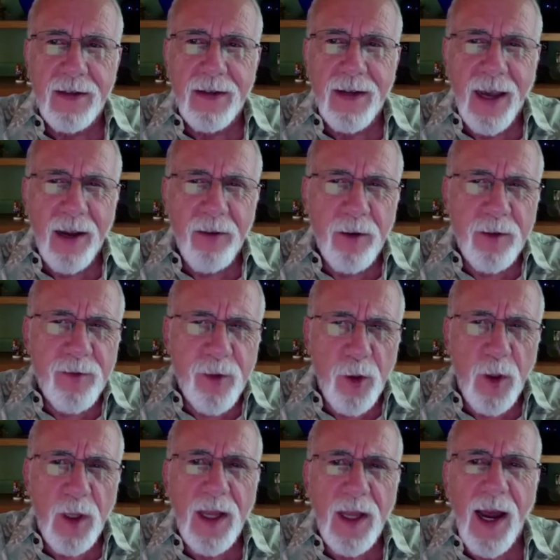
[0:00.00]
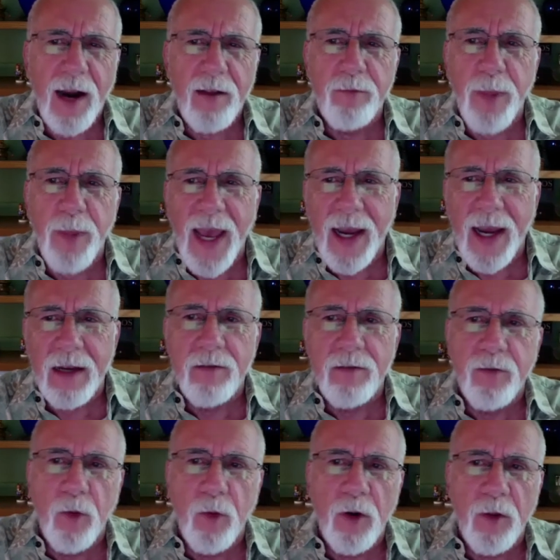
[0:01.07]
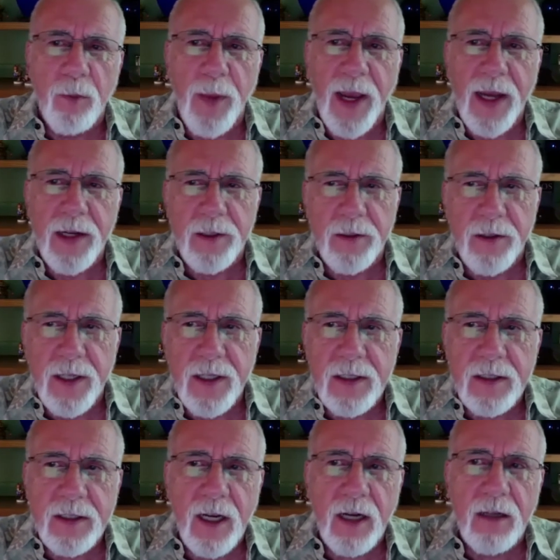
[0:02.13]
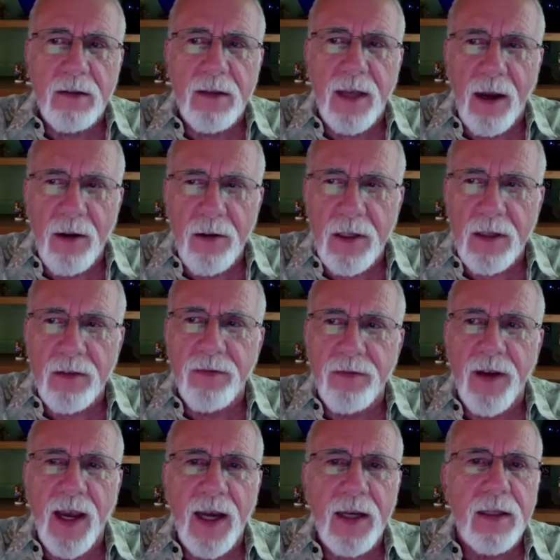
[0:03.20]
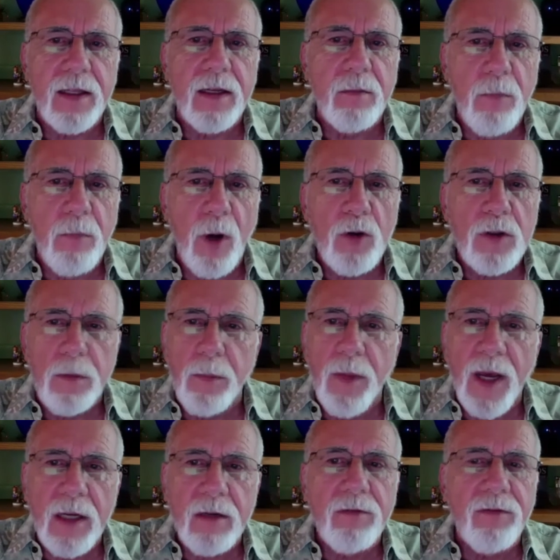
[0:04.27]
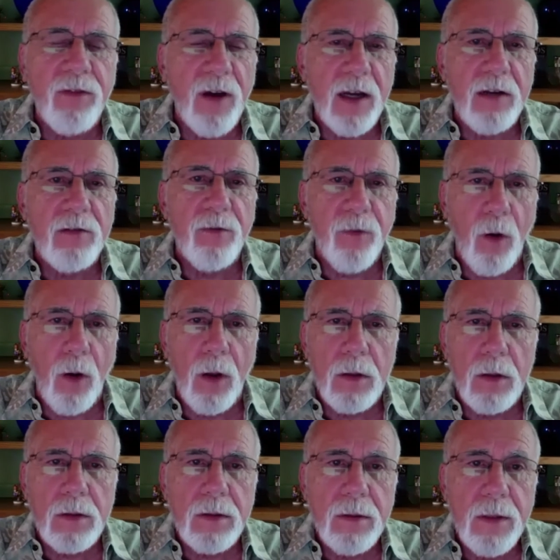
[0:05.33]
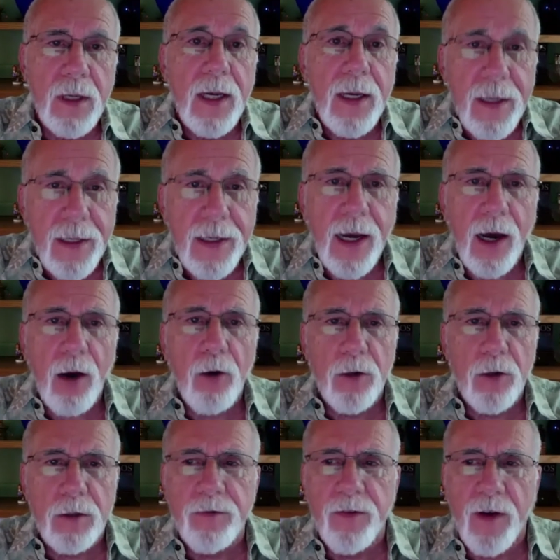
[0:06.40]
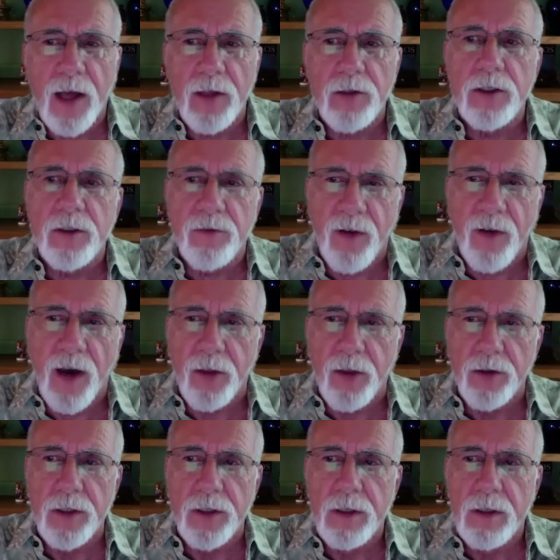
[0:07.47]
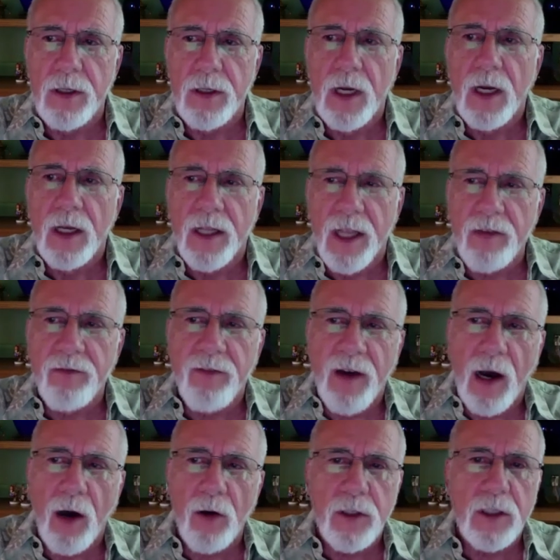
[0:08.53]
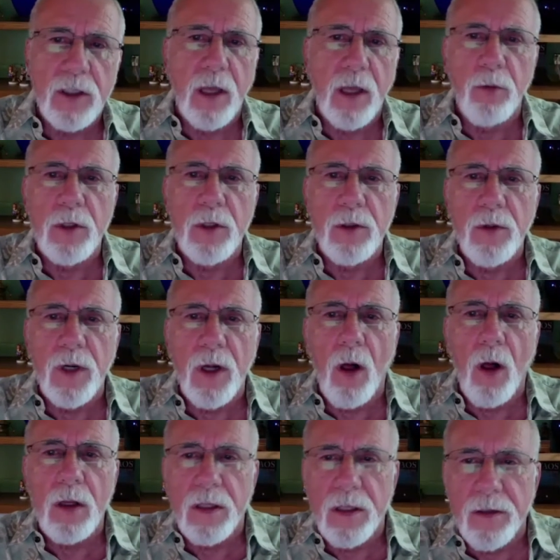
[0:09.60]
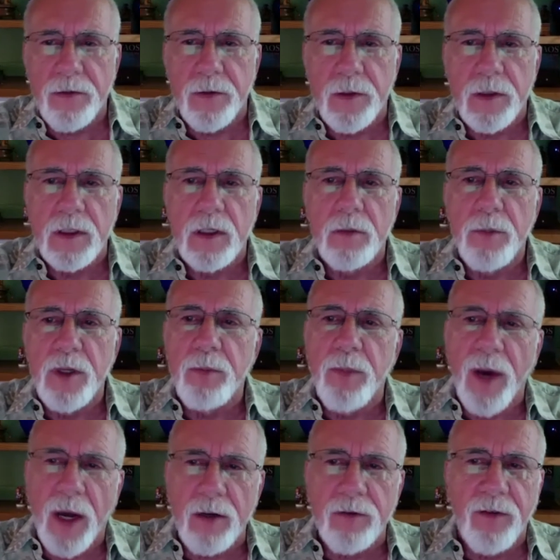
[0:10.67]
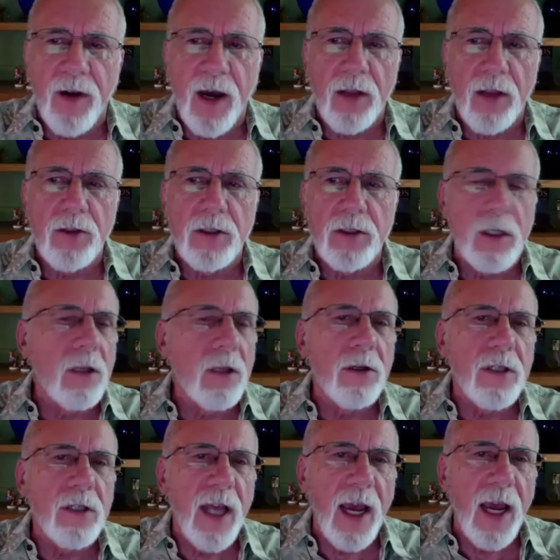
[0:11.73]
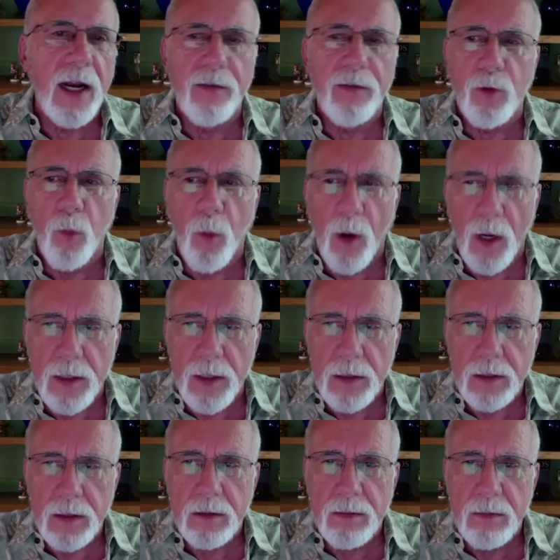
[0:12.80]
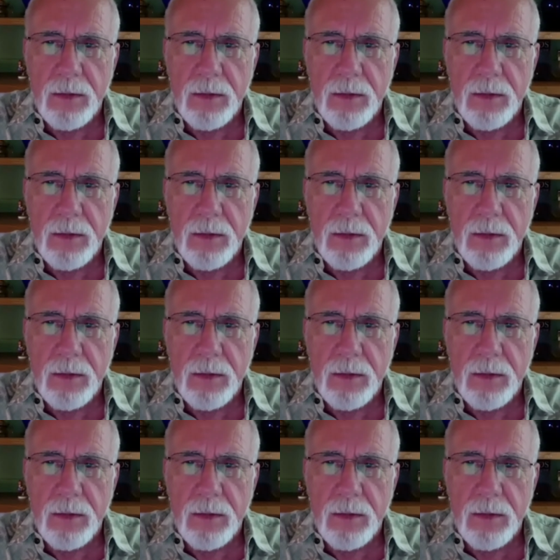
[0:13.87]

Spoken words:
After a lot of back and forth bantering, it settled down to the fact that most men find fault in how their fathers fathered. They vow that they will do it all different and be better fathers than their dad ever was.